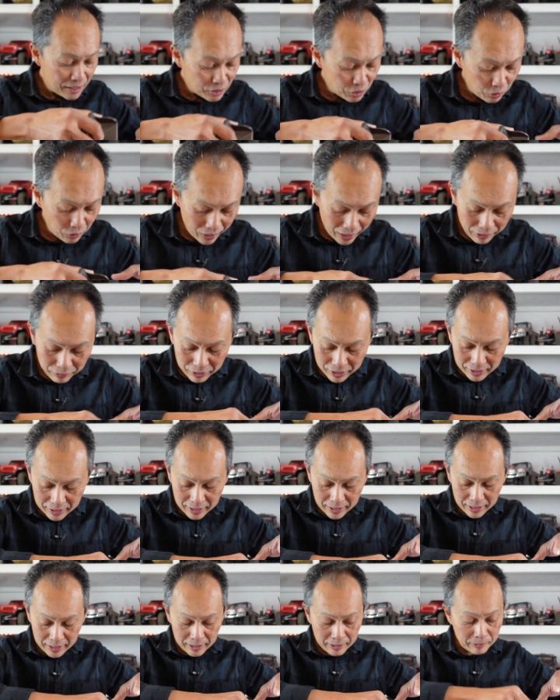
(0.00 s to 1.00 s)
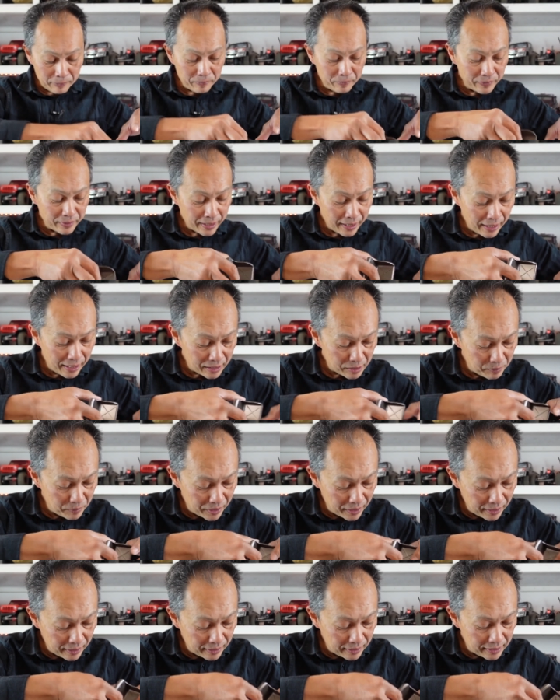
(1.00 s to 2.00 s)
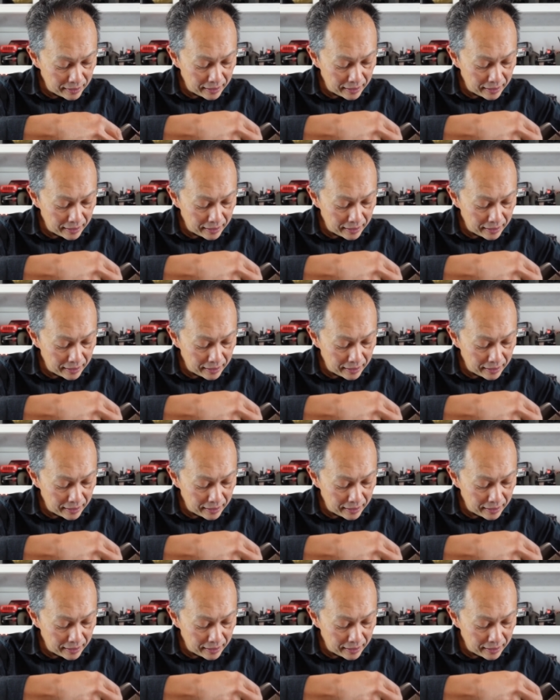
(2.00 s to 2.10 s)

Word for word: So everything has been